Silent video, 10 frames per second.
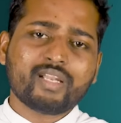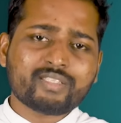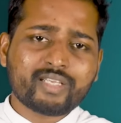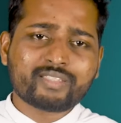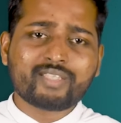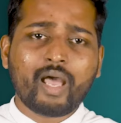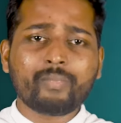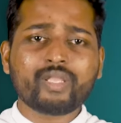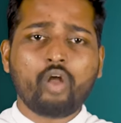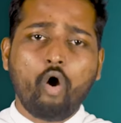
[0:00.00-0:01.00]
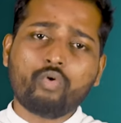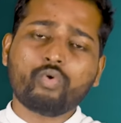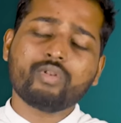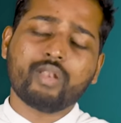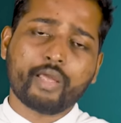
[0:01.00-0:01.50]
Let us examine
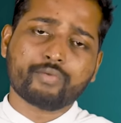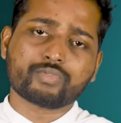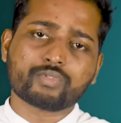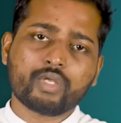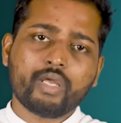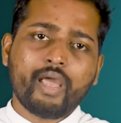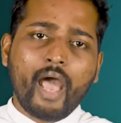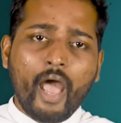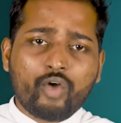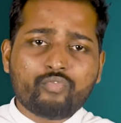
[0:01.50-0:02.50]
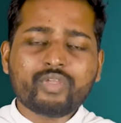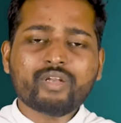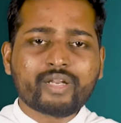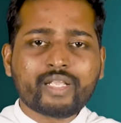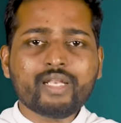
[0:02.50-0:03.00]
our own lives. Have
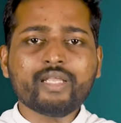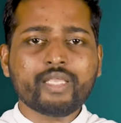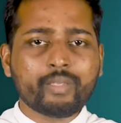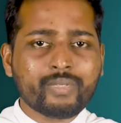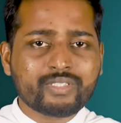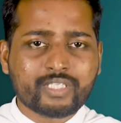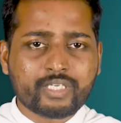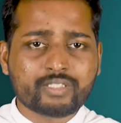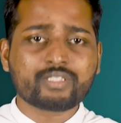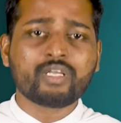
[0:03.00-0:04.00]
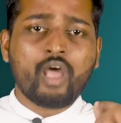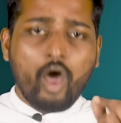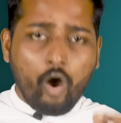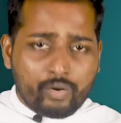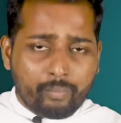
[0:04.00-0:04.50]
we really imitated
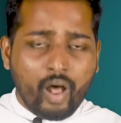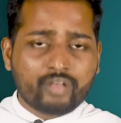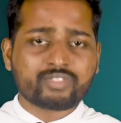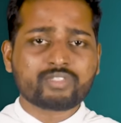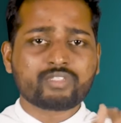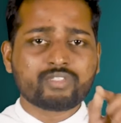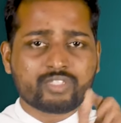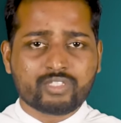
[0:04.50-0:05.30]
our Master